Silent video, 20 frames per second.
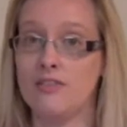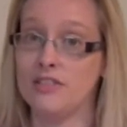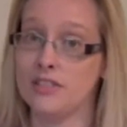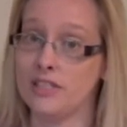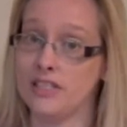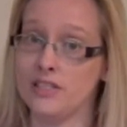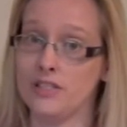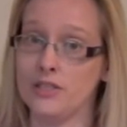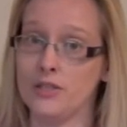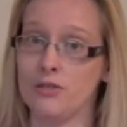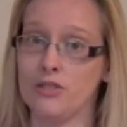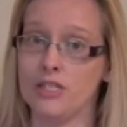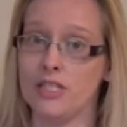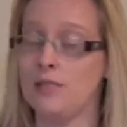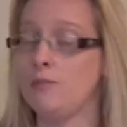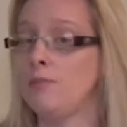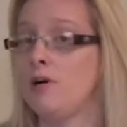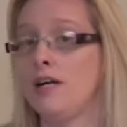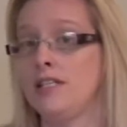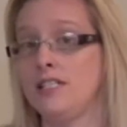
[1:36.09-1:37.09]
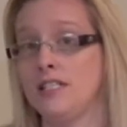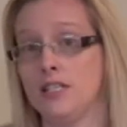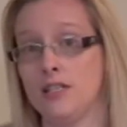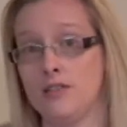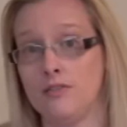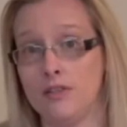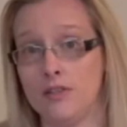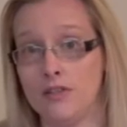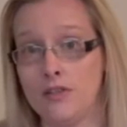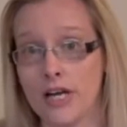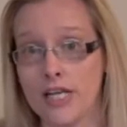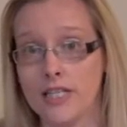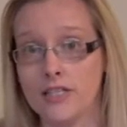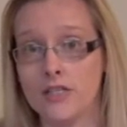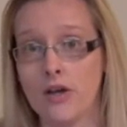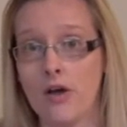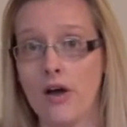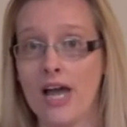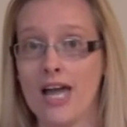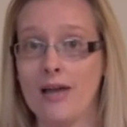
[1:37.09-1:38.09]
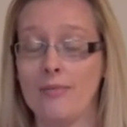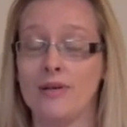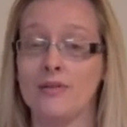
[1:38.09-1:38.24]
as I still did, but I did it over night time.